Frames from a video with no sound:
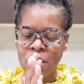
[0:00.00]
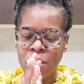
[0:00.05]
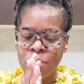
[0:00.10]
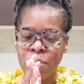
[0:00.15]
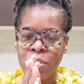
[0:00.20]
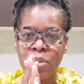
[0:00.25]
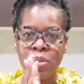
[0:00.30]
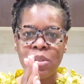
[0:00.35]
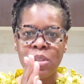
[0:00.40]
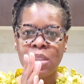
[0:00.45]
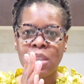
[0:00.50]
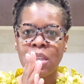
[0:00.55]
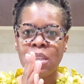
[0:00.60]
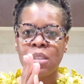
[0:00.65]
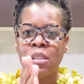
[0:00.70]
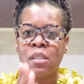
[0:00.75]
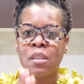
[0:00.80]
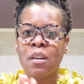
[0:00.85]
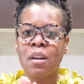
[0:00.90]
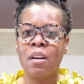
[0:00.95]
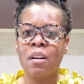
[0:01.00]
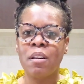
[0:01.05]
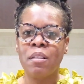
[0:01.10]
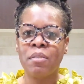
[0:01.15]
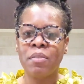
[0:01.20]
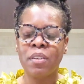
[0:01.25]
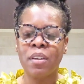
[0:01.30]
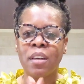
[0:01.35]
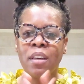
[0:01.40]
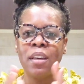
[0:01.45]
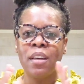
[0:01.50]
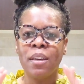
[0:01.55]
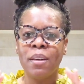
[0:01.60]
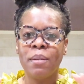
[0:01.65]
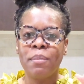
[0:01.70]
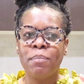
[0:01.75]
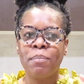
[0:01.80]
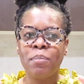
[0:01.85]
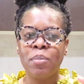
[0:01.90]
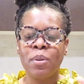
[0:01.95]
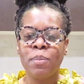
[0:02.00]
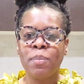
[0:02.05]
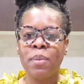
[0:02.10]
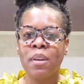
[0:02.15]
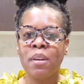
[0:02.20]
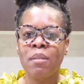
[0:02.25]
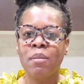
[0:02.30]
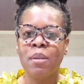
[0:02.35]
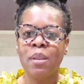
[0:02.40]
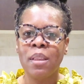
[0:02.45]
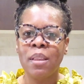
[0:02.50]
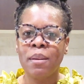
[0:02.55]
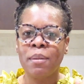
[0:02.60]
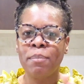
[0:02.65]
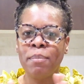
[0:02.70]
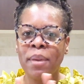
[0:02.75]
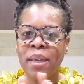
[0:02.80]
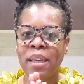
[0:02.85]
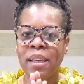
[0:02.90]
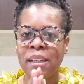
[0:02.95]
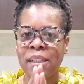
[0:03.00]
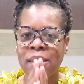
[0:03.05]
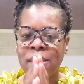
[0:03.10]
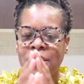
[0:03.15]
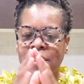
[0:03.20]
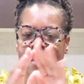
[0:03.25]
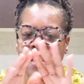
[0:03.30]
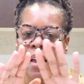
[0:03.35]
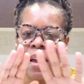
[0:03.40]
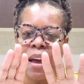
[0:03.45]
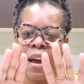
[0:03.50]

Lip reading: the process of preparing the bakes,